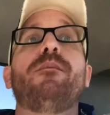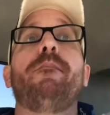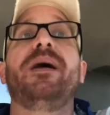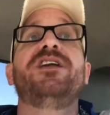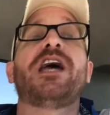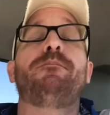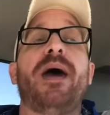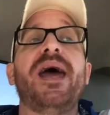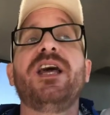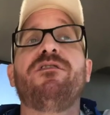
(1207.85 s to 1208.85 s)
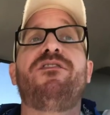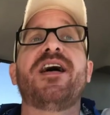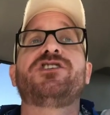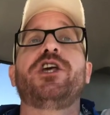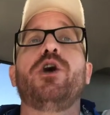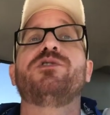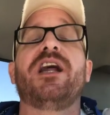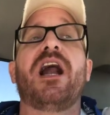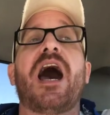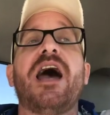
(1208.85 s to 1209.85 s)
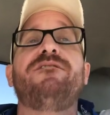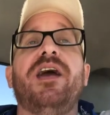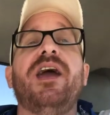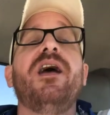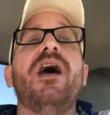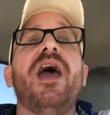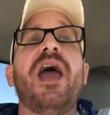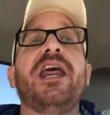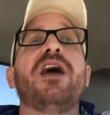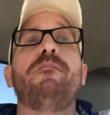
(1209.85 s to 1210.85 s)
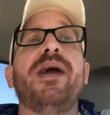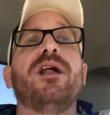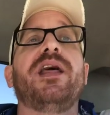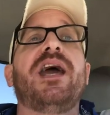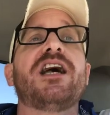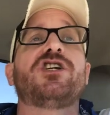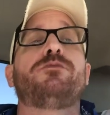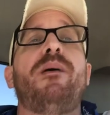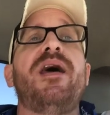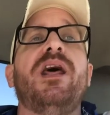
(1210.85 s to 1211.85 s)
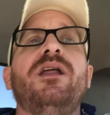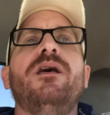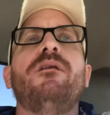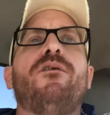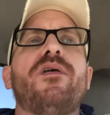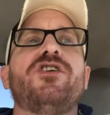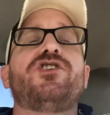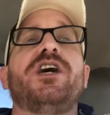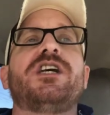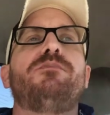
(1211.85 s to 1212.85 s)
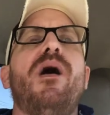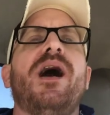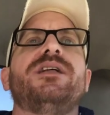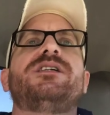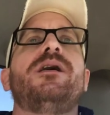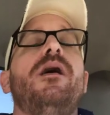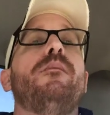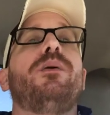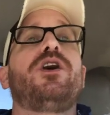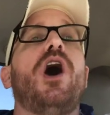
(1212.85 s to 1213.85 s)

I remember BJ Penn confessed to using an IV and he immediately got suspended for the 6 months.